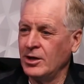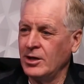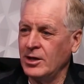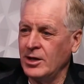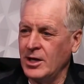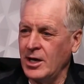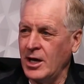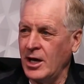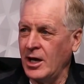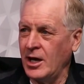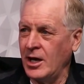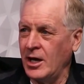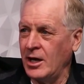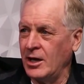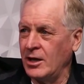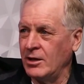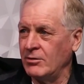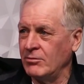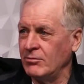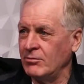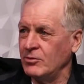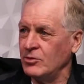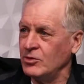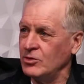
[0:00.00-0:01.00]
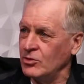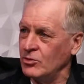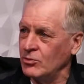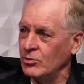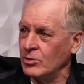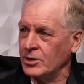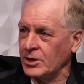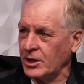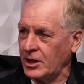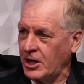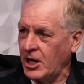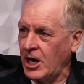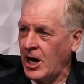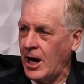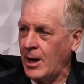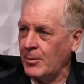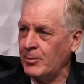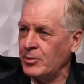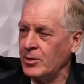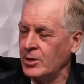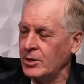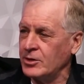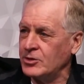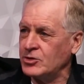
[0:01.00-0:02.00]
and you want
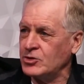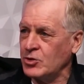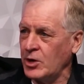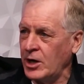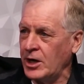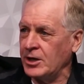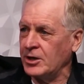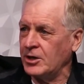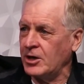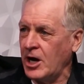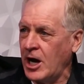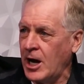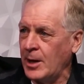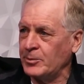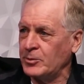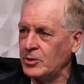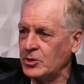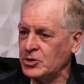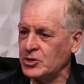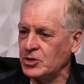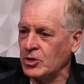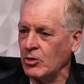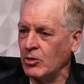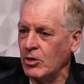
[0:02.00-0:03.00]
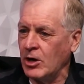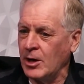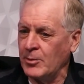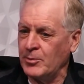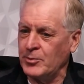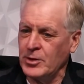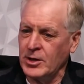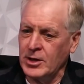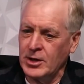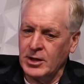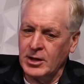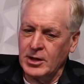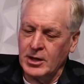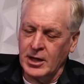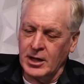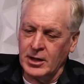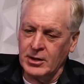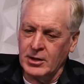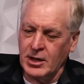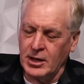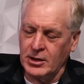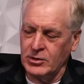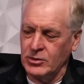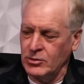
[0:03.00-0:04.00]
a trained cop to show up
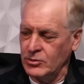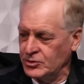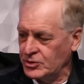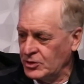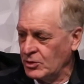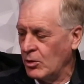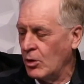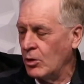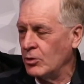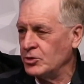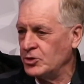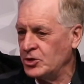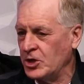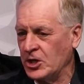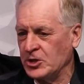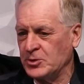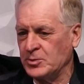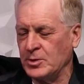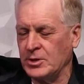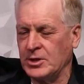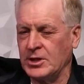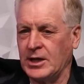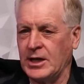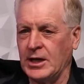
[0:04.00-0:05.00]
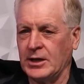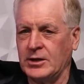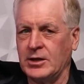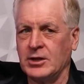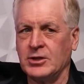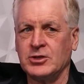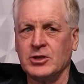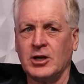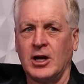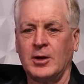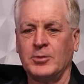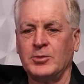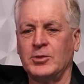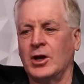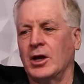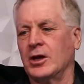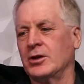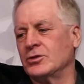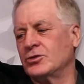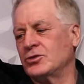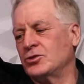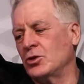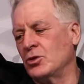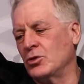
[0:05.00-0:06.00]
and use their own judgment to get the job
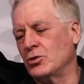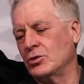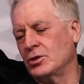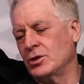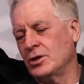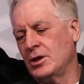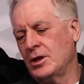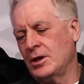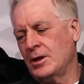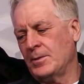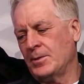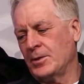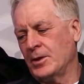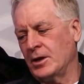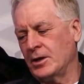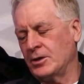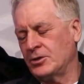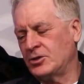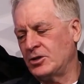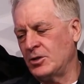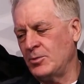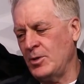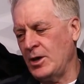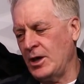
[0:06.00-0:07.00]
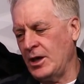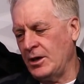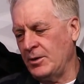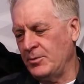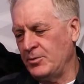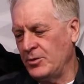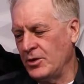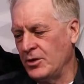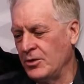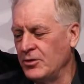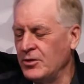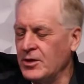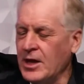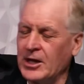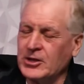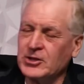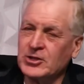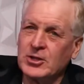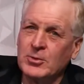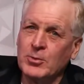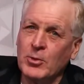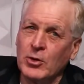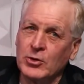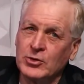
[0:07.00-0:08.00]
done. So to me, that's
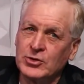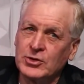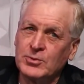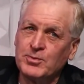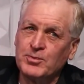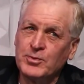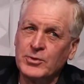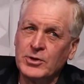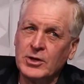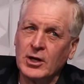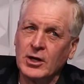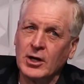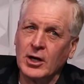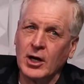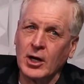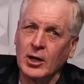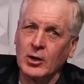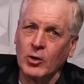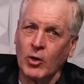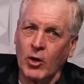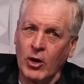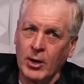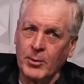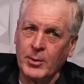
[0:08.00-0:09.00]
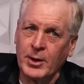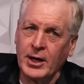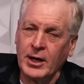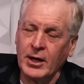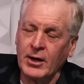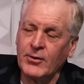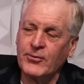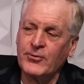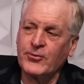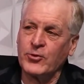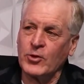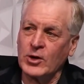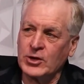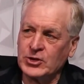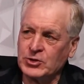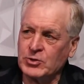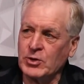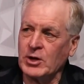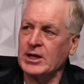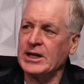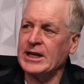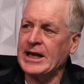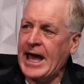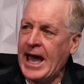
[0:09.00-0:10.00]
the most alarming,
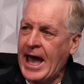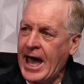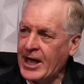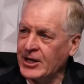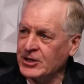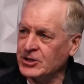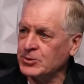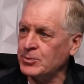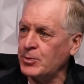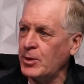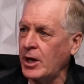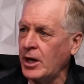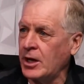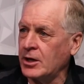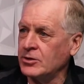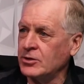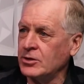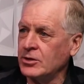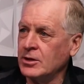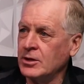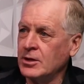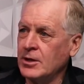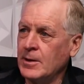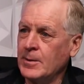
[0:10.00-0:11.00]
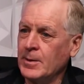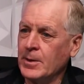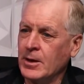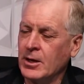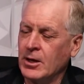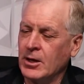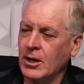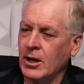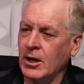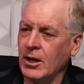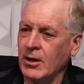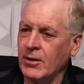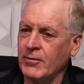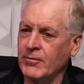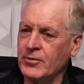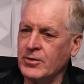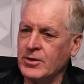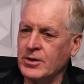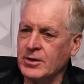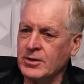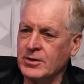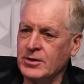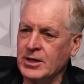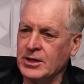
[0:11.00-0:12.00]
frustrating aspect of
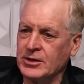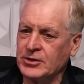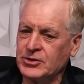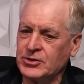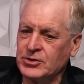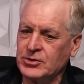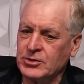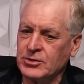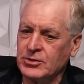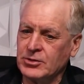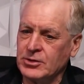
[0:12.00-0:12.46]
this